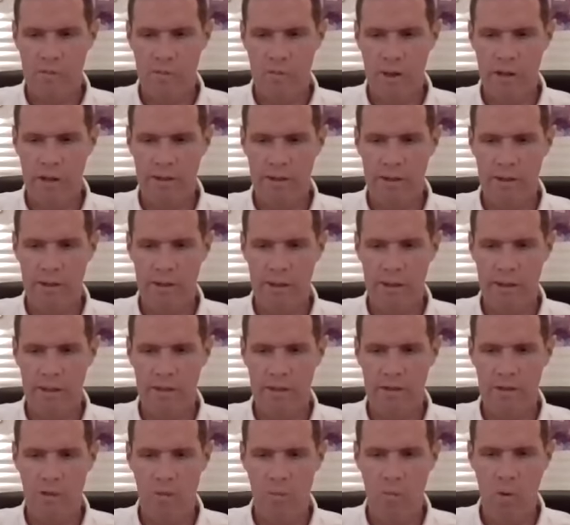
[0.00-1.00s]
And what I've
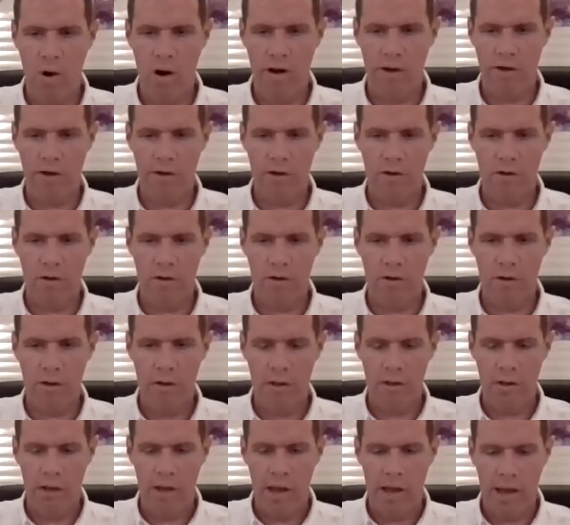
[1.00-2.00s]
noticed is when
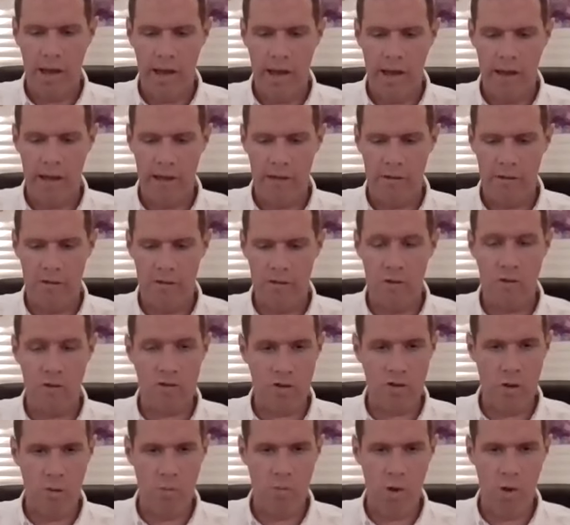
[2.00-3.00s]
the
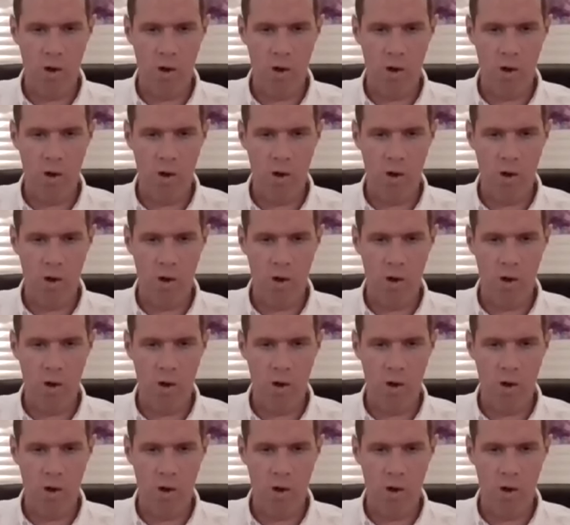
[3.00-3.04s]
warrior